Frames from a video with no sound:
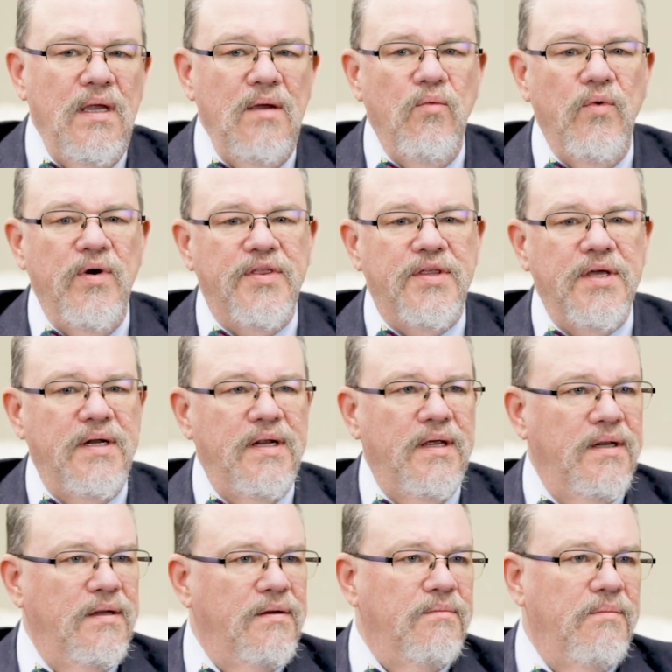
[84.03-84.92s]

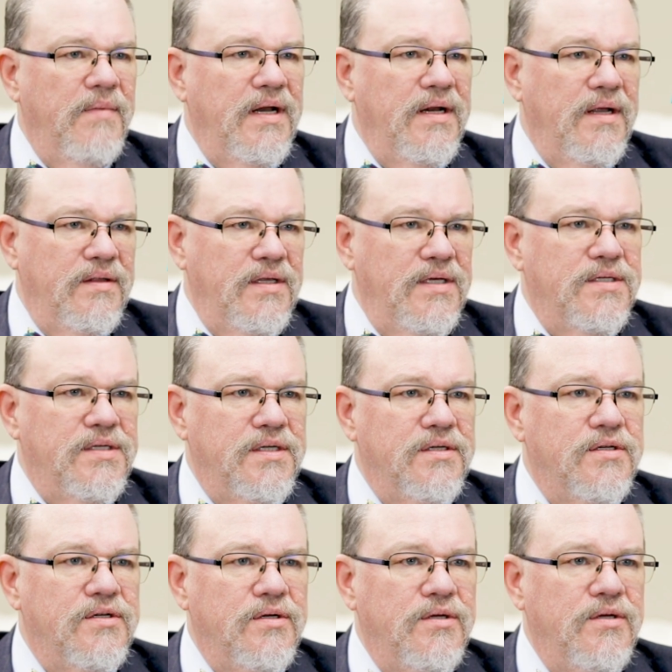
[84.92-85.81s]
within many of these
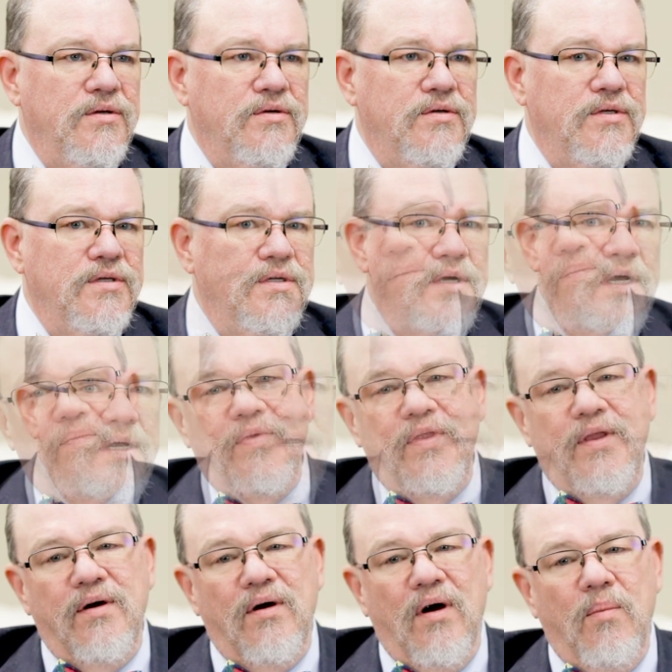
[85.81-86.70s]
institutions.
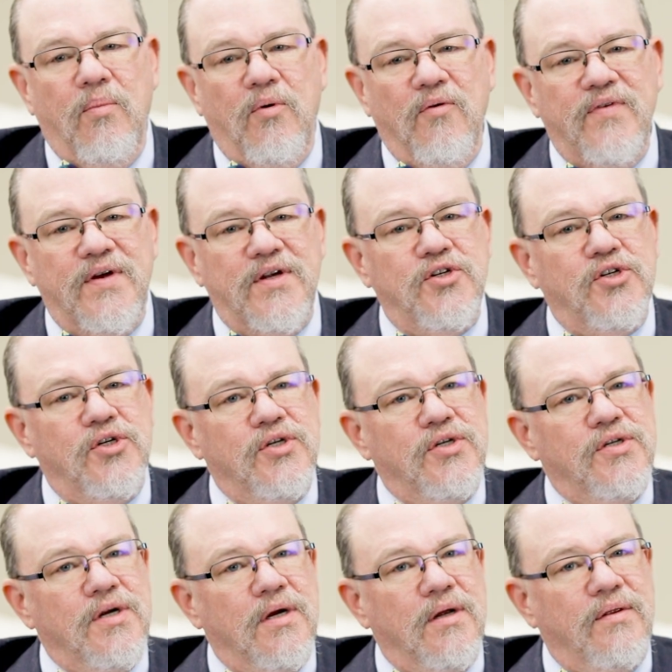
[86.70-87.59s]
There are
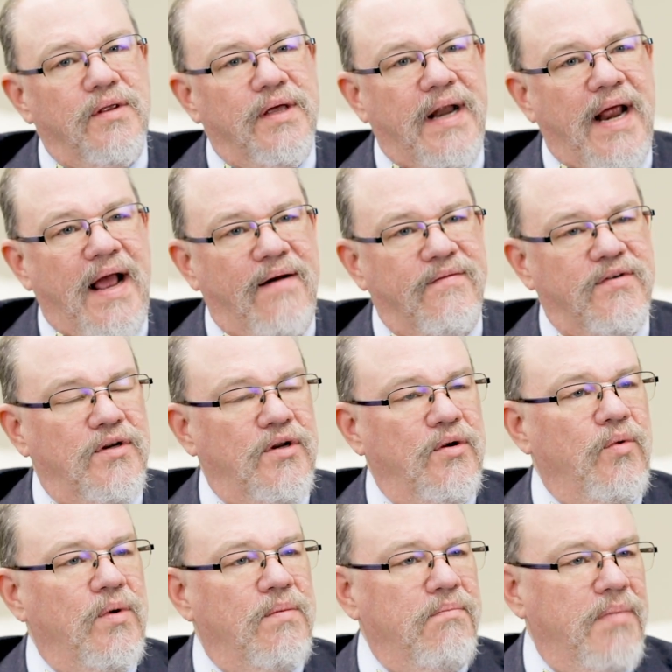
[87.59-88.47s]
provisions that have to
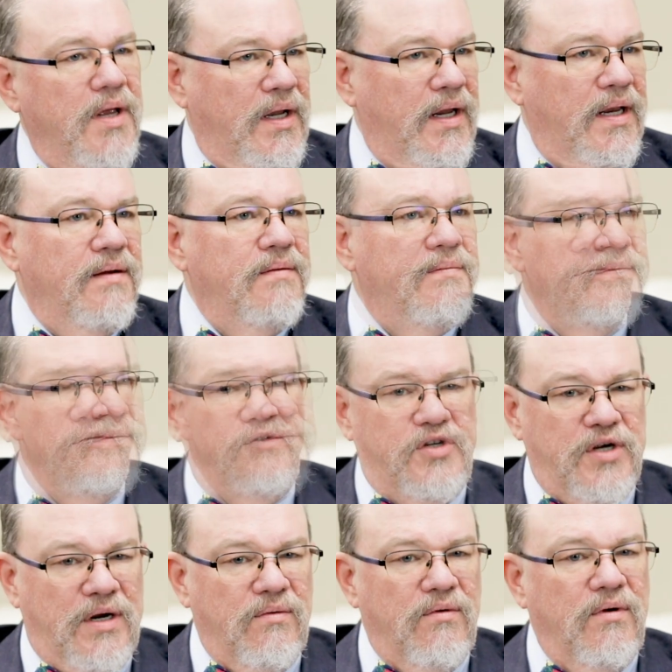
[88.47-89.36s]
do with billing.
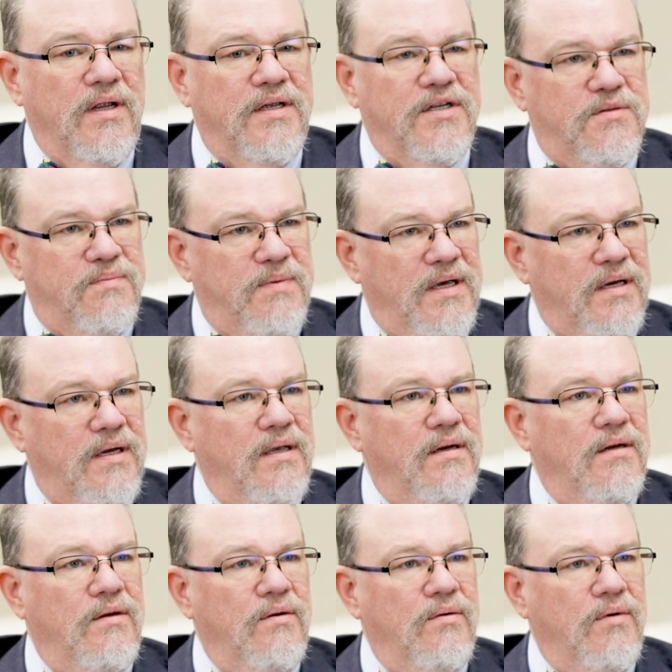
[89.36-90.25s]
Generally
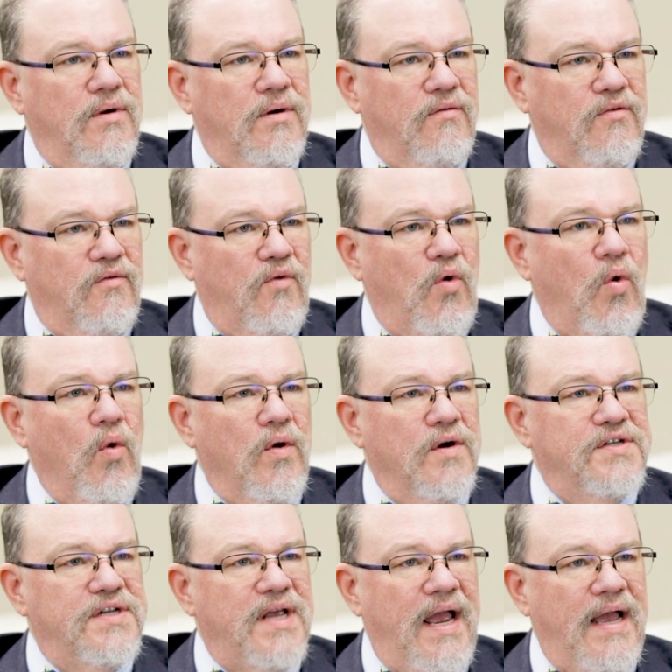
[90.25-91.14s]
speaking, you would, of
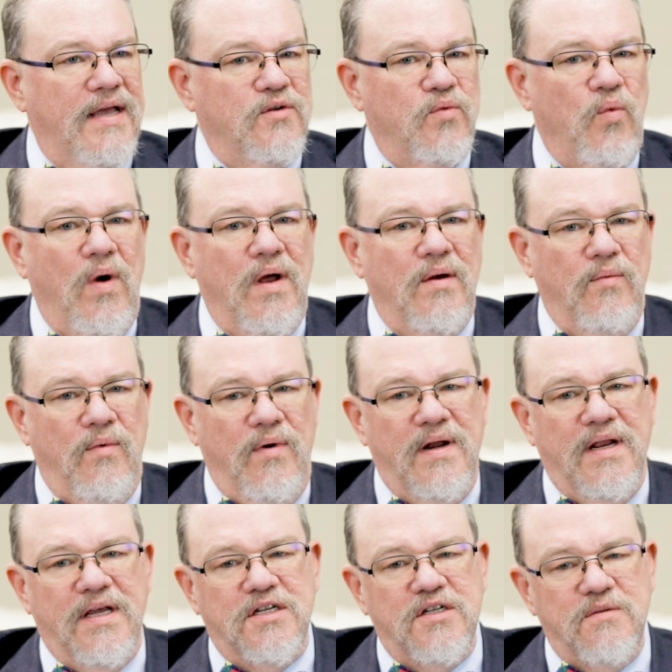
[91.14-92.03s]
course, as one
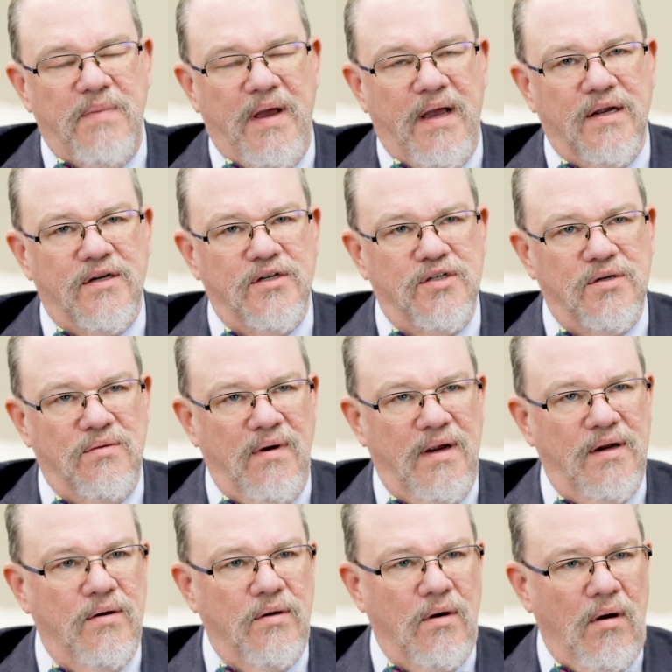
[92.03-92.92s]
would expect,
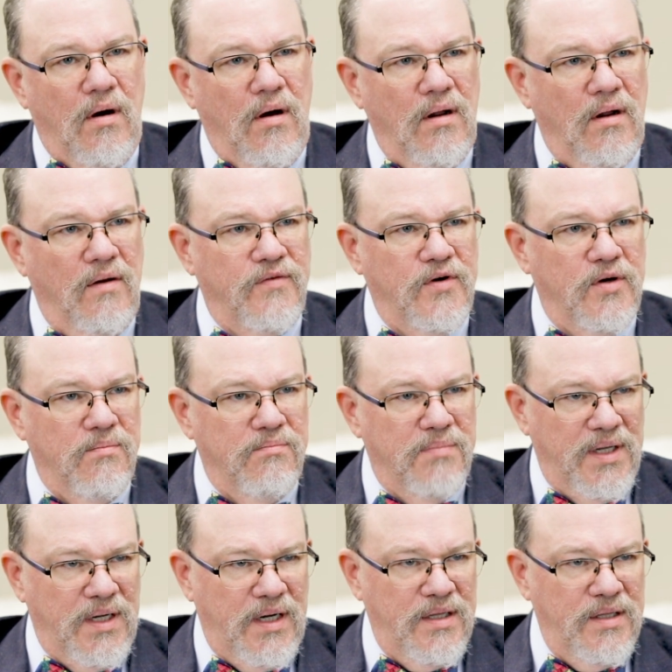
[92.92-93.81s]
surrender all of your
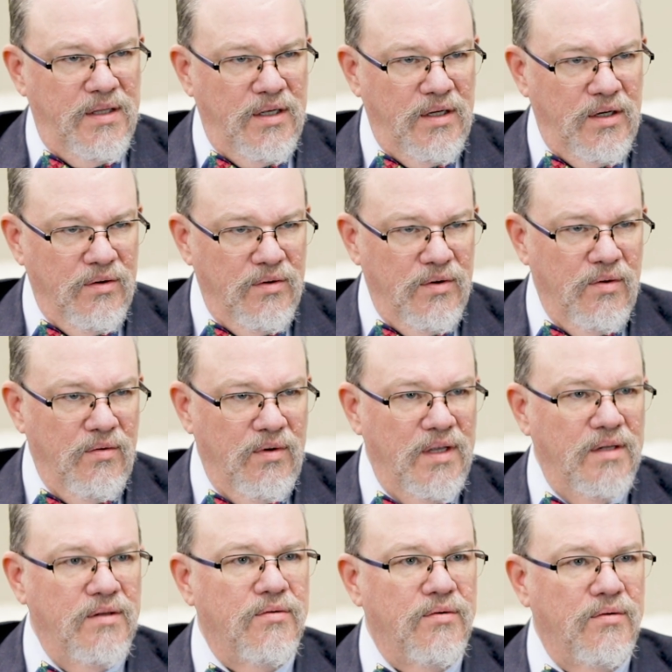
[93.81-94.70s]
billing that you're
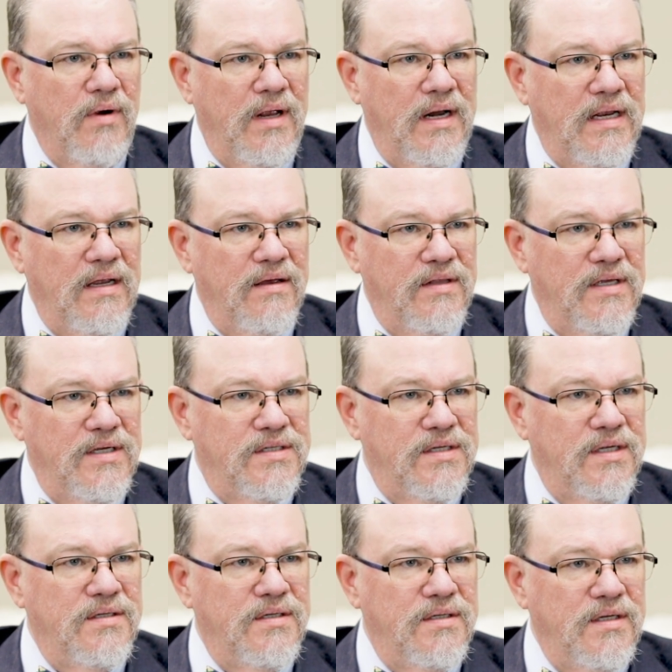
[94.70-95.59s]
doing through any of these
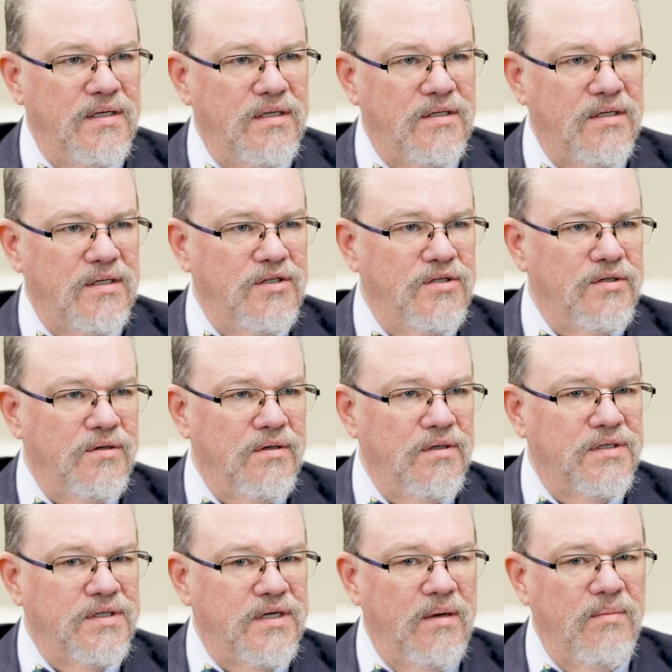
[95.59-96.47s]
entities,
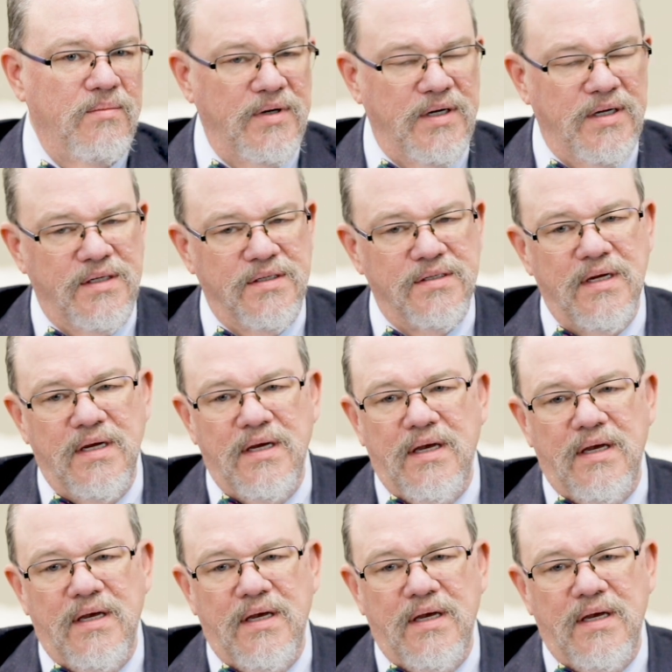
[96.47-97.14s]
insurance companies,